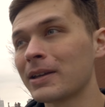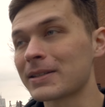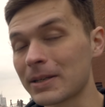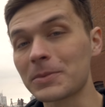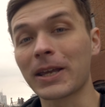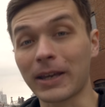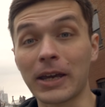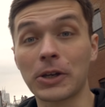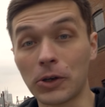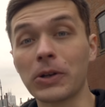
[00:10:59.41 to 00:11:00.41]
It seems like
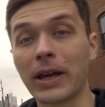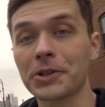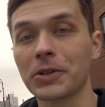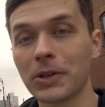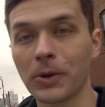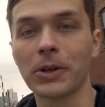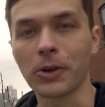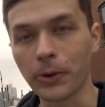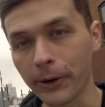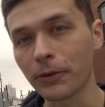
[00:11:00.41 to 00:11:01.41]
I could actually create a
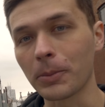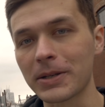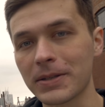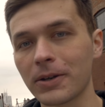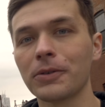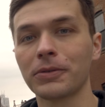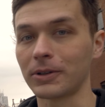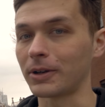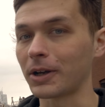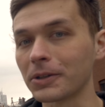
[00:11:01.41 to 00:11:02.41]
career for myself
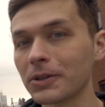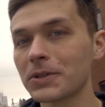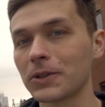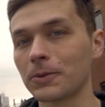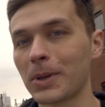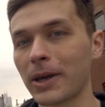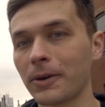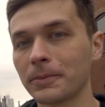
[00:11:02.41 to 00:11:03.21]
on YouTube now.